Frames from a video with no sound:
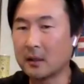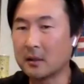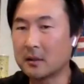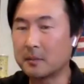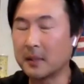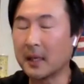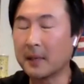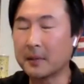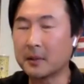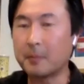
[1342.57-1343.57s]
is being
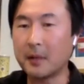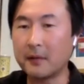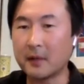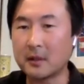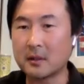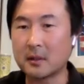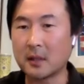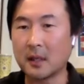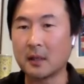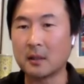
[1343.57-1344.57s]
able to pivot
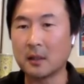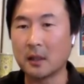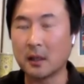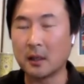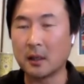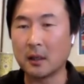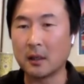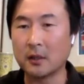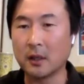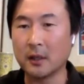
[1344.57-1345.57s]
and
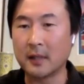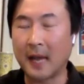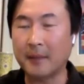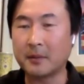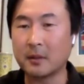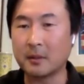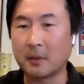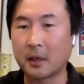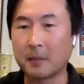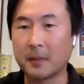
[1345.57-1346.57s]
adapt to the
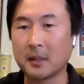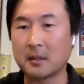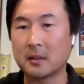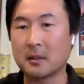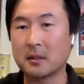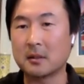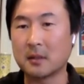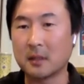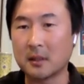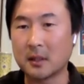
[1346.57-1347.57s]
marketplace is
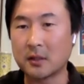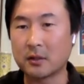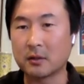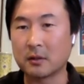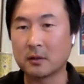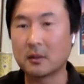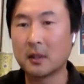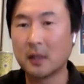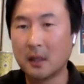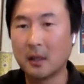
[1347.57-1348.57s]
an essential
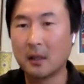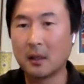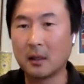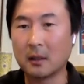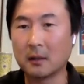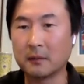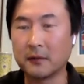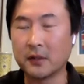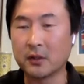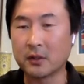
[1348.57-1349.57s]

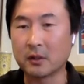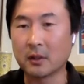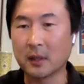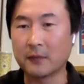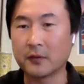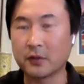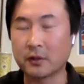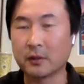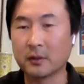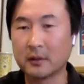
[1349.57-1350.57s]
feature. Yeah, for
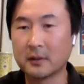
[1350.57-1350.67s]
sure.